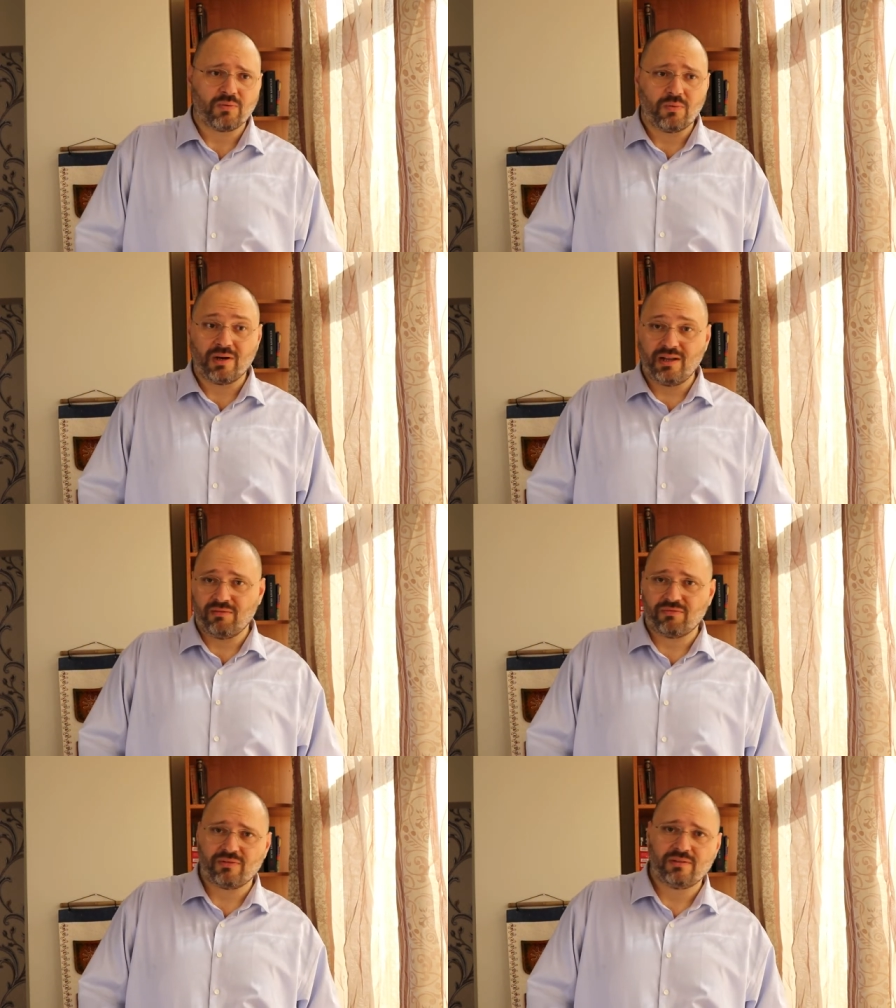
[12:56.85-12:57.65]
What
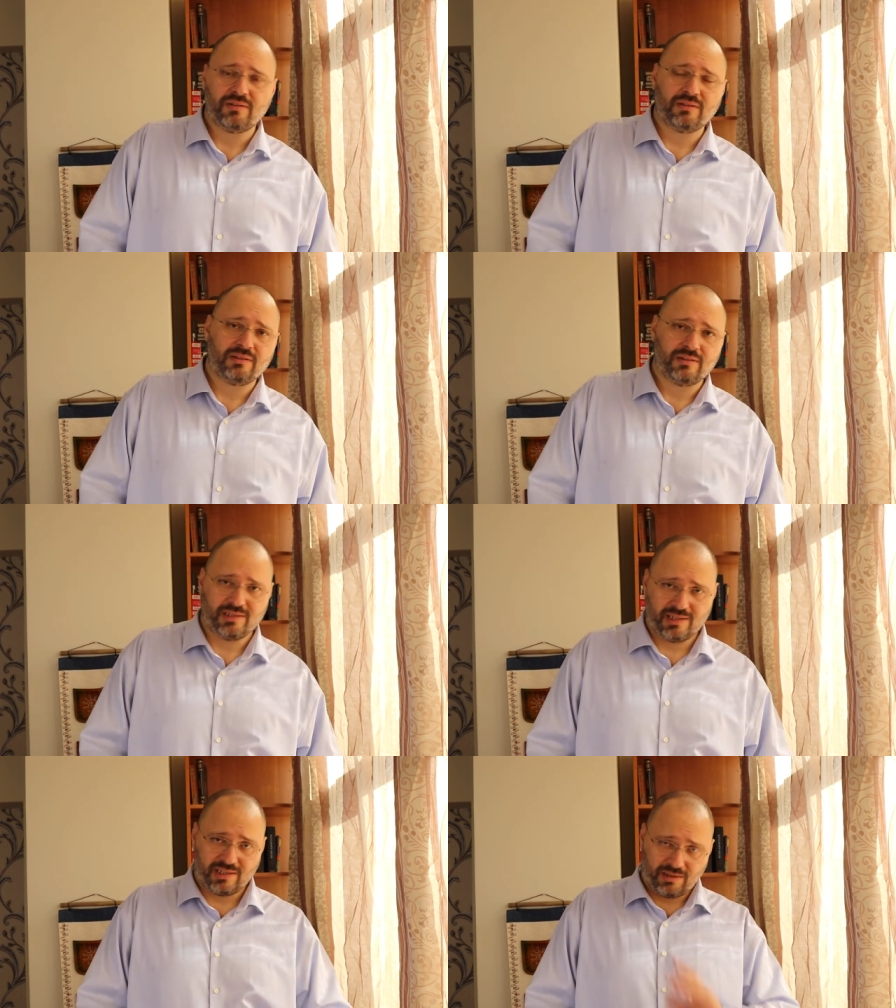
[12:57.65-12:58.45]
if,
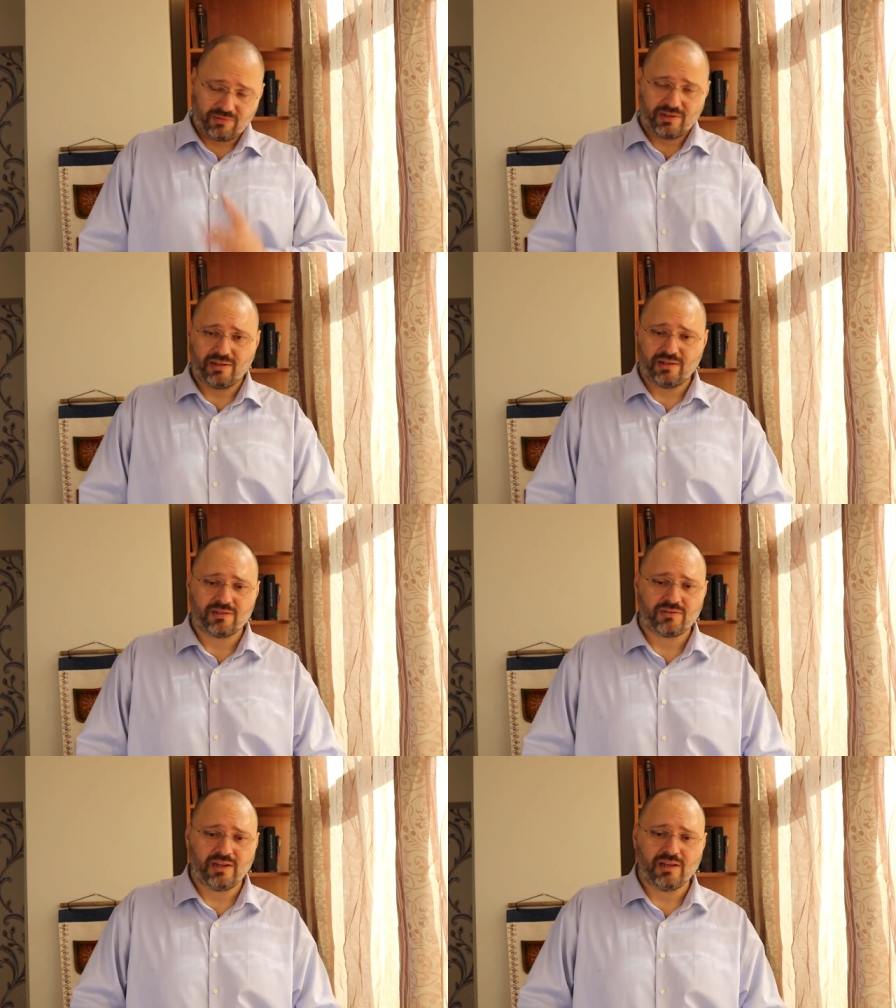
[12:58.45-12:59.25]
and I'm telling
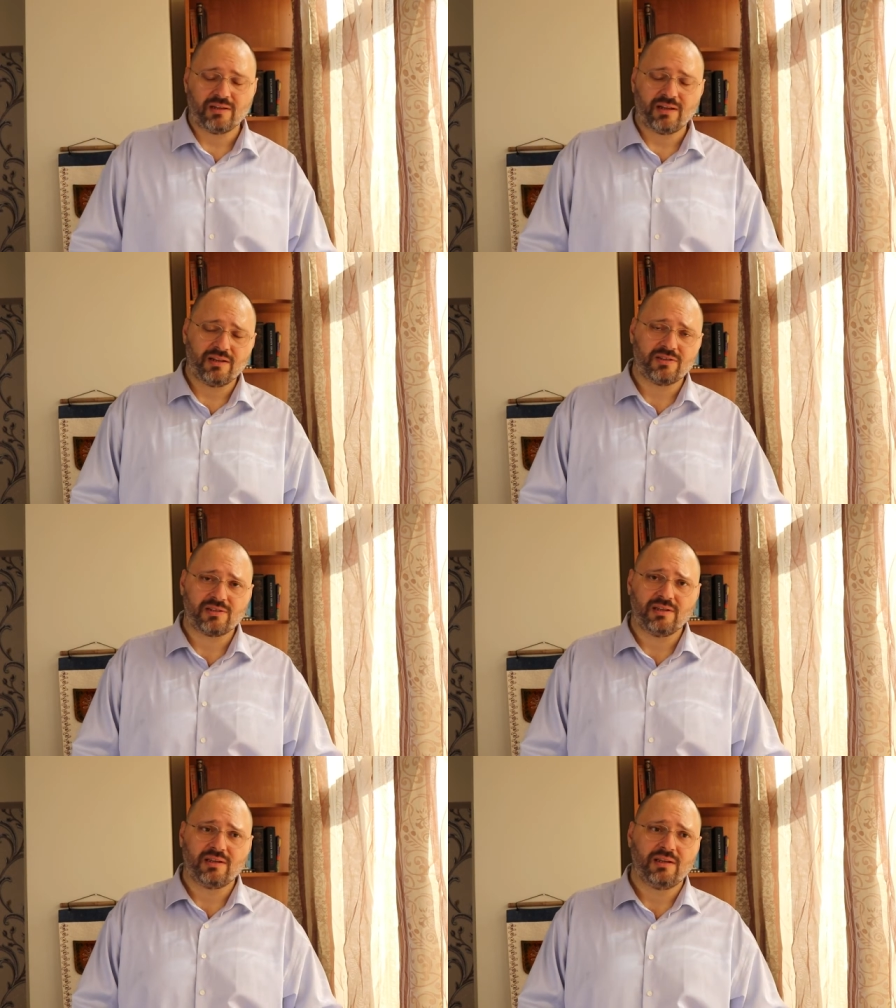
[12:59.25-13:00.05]
this really,
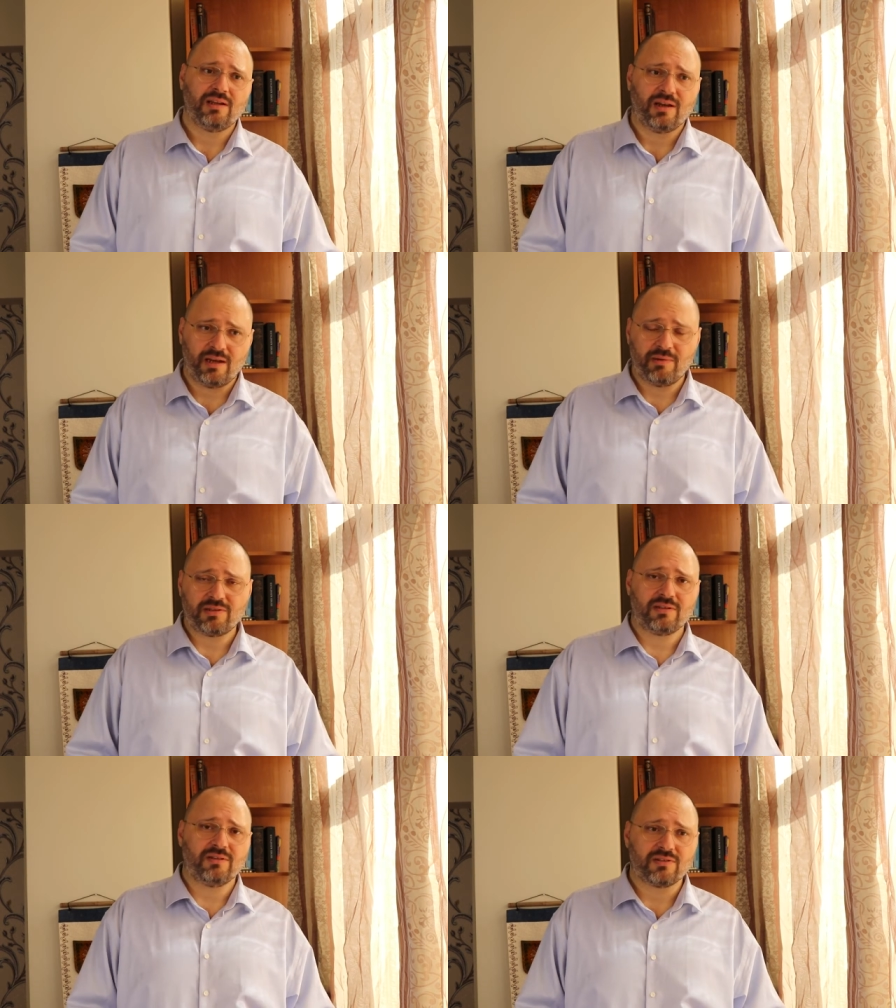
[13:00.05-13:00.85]
honestly, I'm
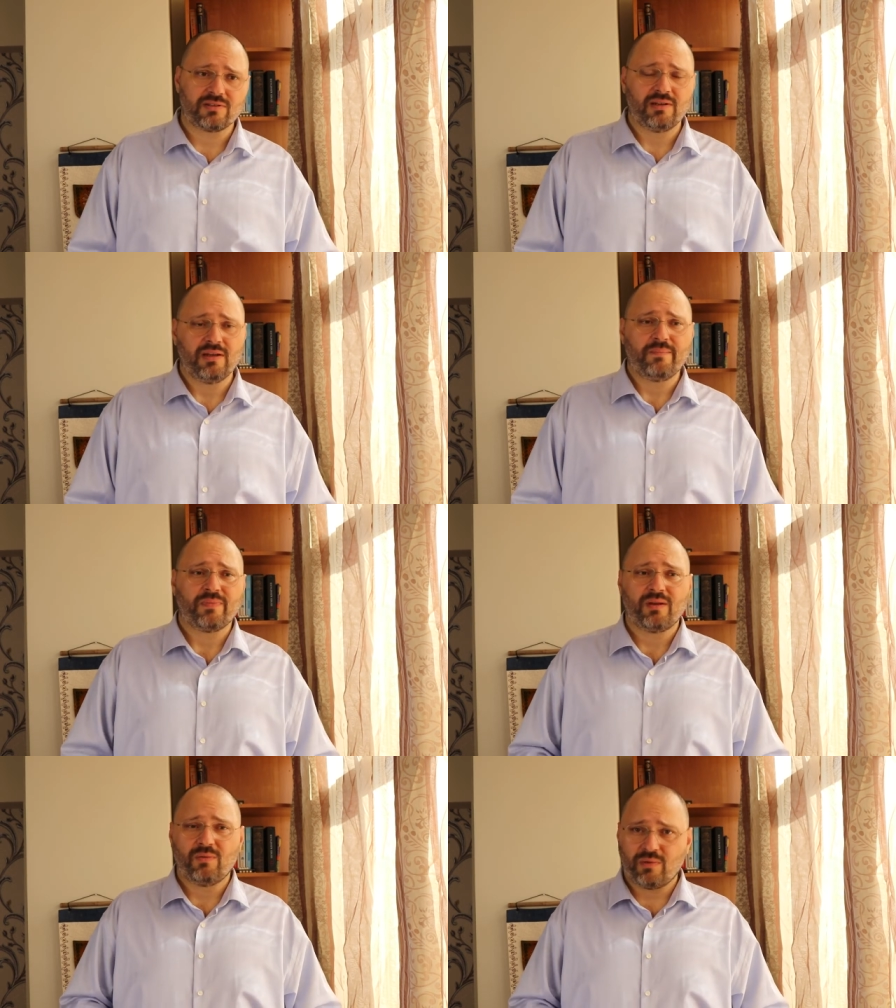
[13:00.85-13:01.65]
asking this,
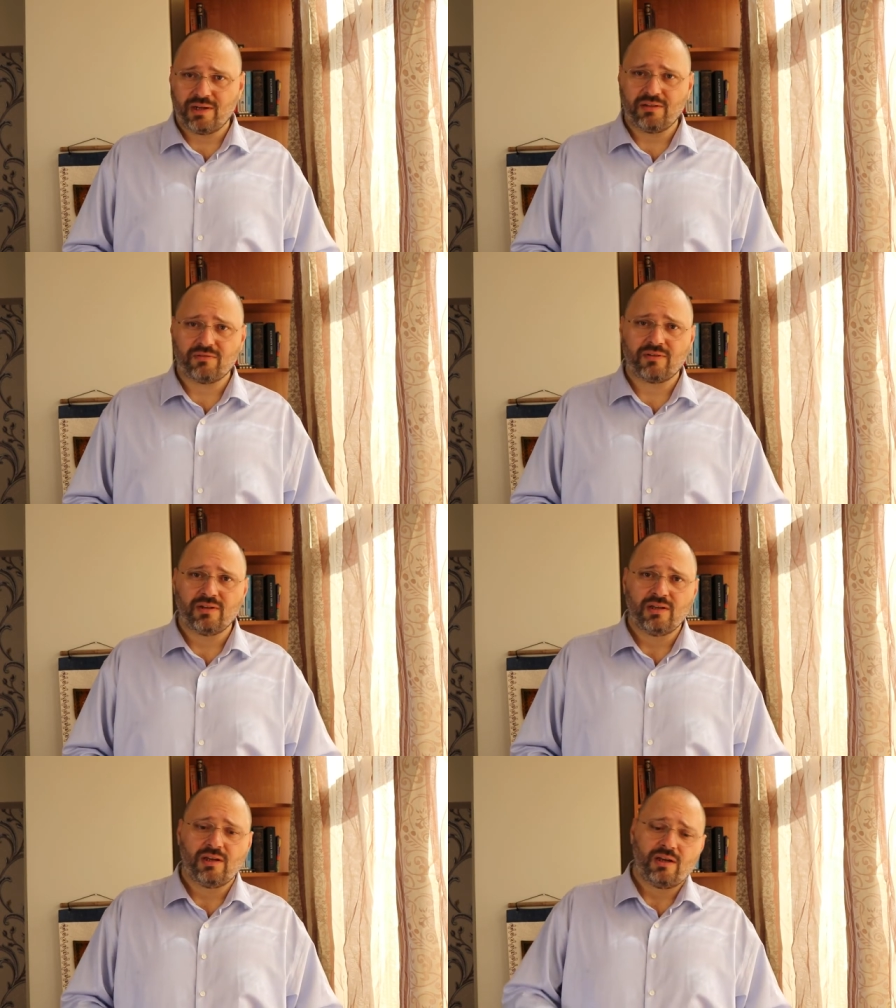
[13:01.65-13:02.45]
what if
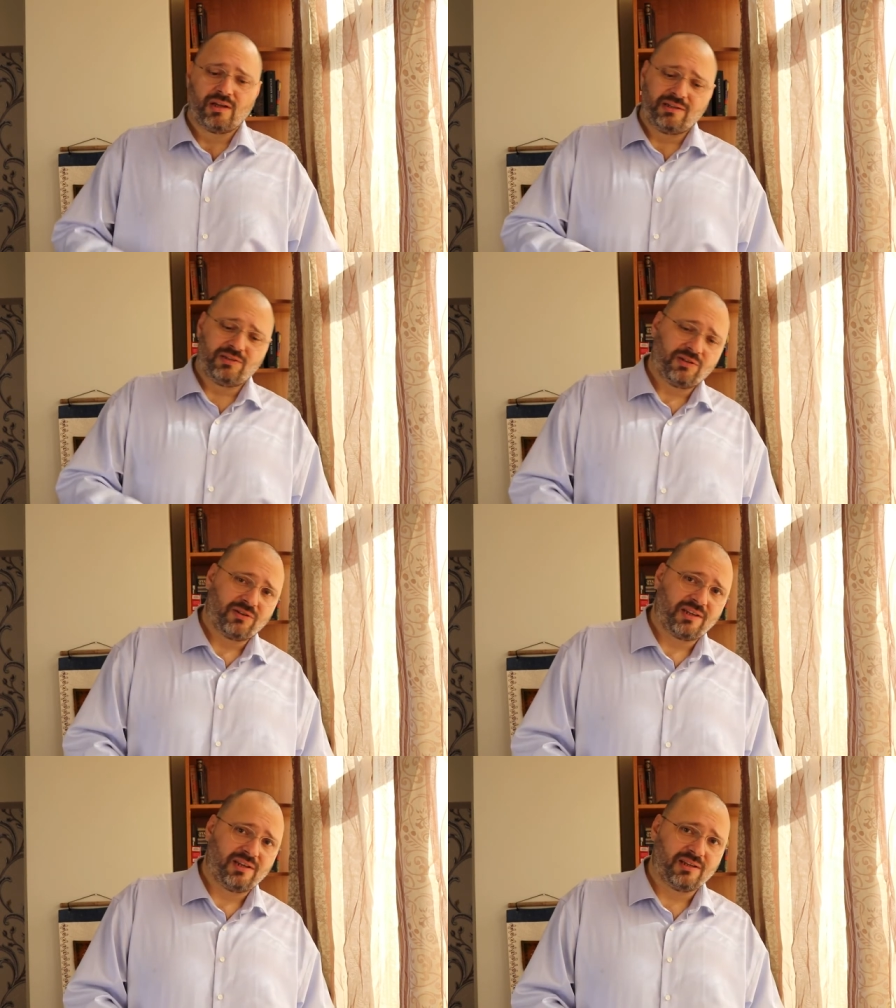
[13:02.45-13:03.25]

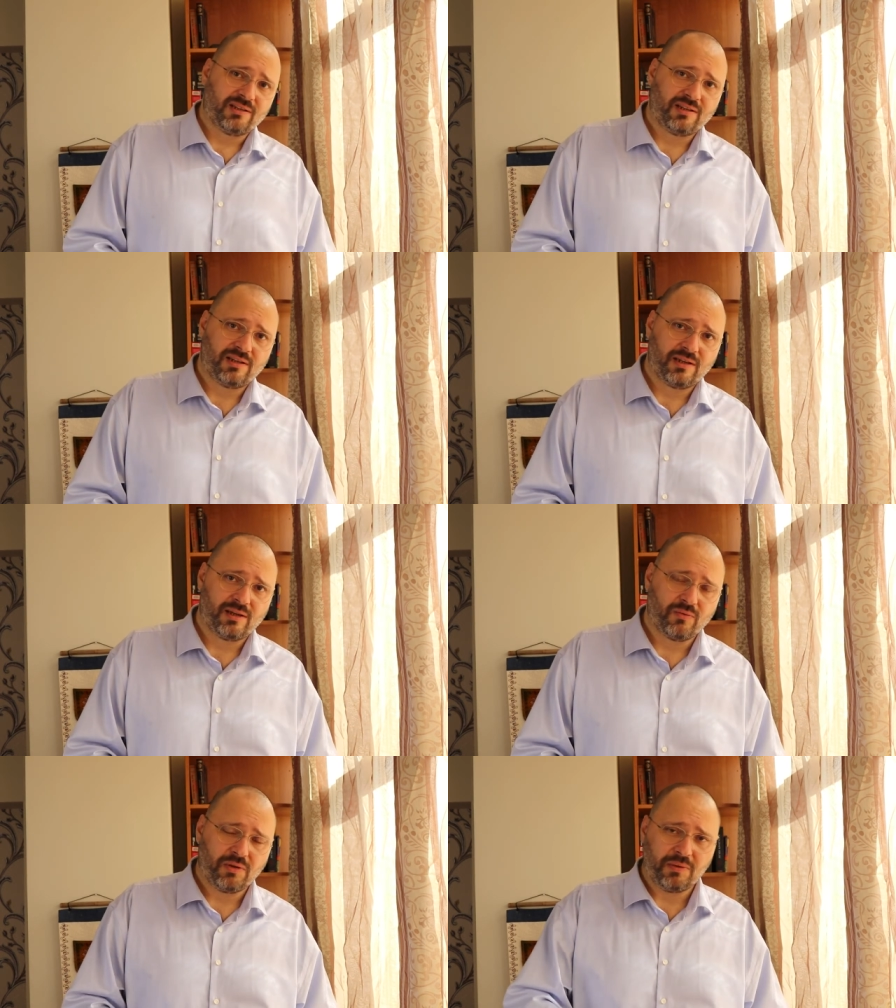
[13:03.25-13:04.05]
Turkey
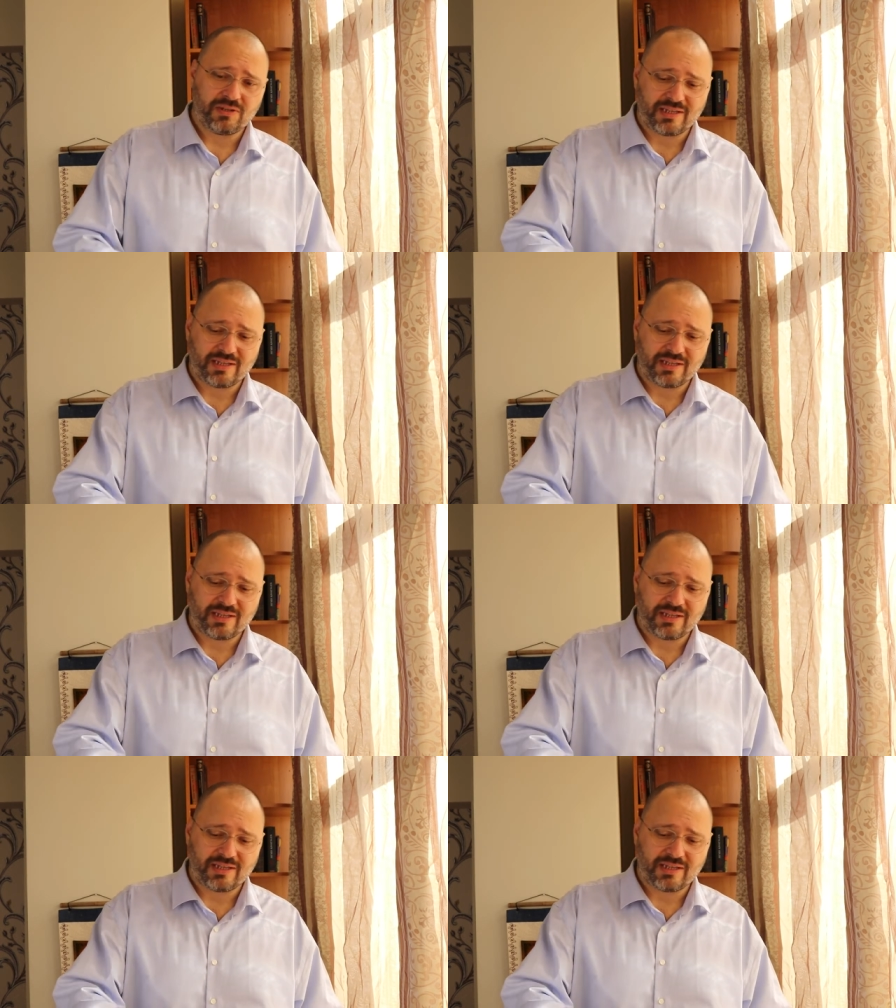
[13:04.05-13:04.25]
will be